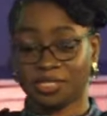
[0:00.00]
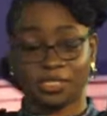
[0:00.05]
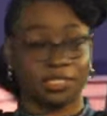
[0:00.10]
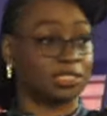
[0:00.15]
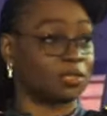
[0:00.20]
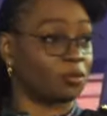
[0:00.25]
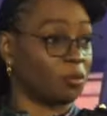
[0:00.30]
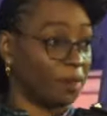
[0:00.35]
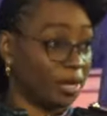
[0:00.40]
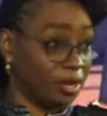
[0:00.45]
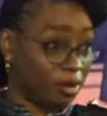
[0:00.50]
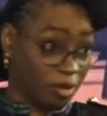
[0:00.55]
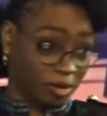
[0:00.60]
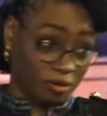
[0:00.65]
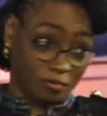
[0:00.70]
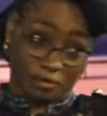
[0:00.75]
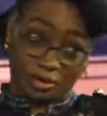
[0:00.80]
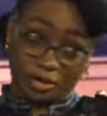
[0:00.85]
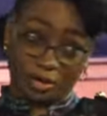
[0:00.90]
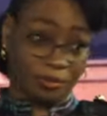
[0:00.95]
So we might all
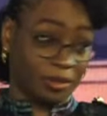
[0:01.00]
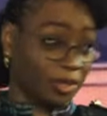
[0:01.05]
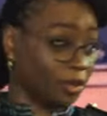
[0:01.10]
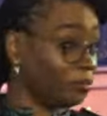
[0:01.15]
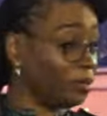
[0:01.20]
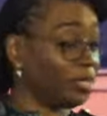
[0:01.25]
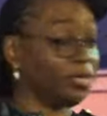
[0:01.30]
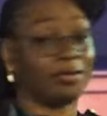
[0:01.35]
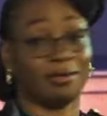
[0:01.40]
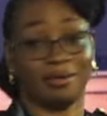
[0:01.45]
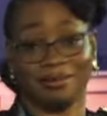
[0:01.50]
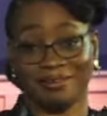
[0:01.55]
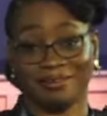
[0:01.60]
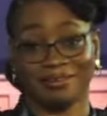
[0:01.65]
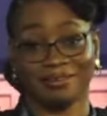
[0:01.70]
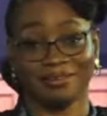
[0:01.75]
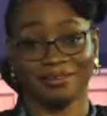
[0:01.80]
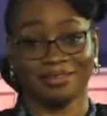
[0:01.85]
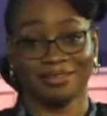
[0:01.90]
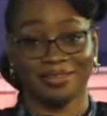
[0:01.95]
very well be
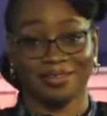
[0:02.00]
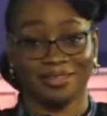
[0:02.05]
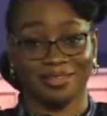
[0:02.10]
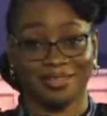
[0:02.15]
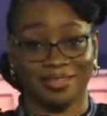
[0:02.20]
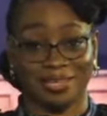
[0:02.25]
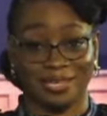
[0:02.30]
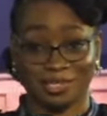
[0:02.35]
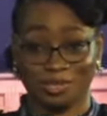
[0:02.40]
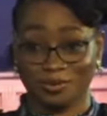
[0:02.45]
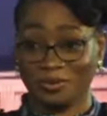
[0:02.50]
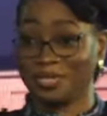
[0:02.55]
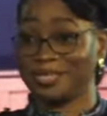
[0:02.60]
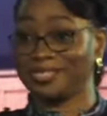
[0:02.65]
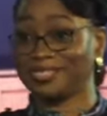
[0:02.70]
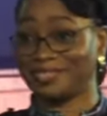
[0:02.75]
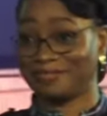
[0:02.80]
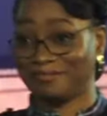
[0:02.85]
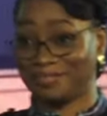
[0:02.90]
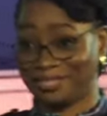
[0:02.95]
here in the year
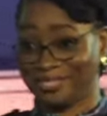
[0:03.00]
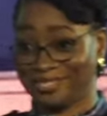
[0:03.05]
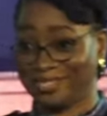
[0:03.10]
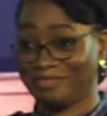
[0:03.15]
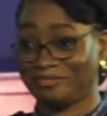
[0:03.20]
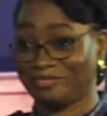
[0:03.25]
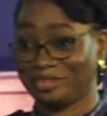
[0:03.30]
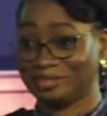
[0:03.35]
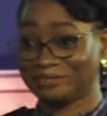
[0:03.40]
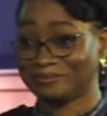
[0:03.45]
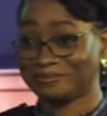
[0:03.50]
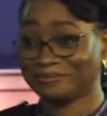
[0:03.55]
2077,